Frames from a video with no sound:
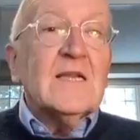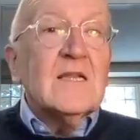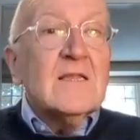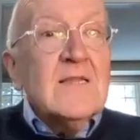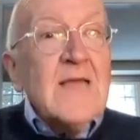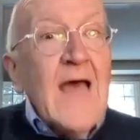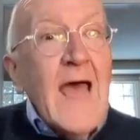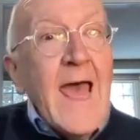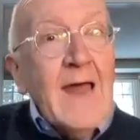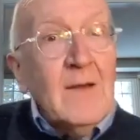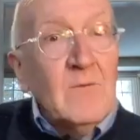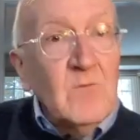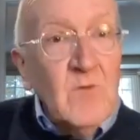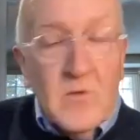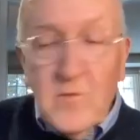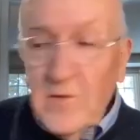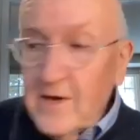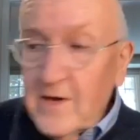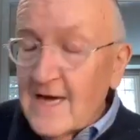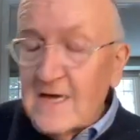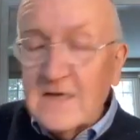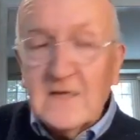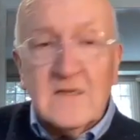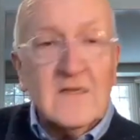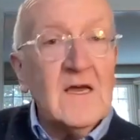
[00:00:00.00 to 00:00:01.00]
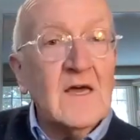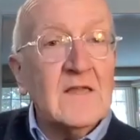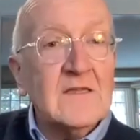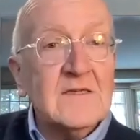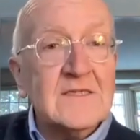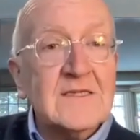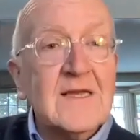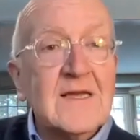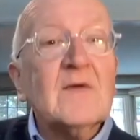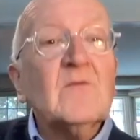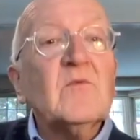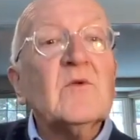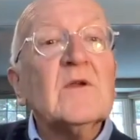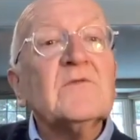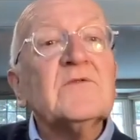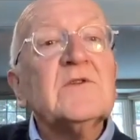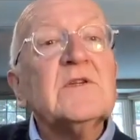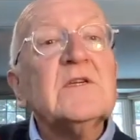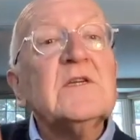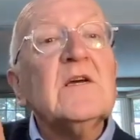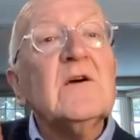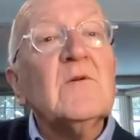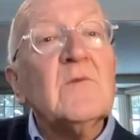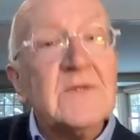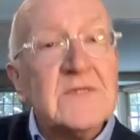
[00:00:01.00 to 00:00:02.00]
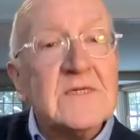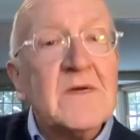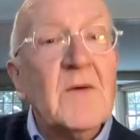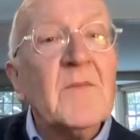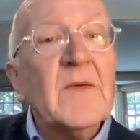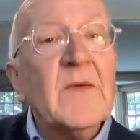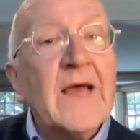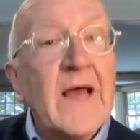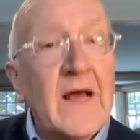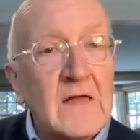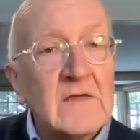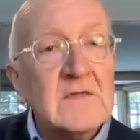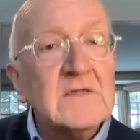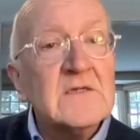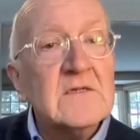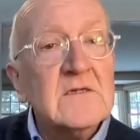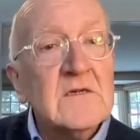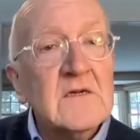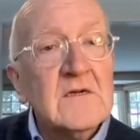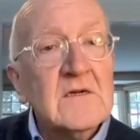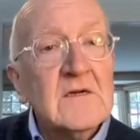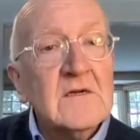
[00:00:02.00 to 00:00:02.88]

And then when we get to the other side, we'll have to deal with something else.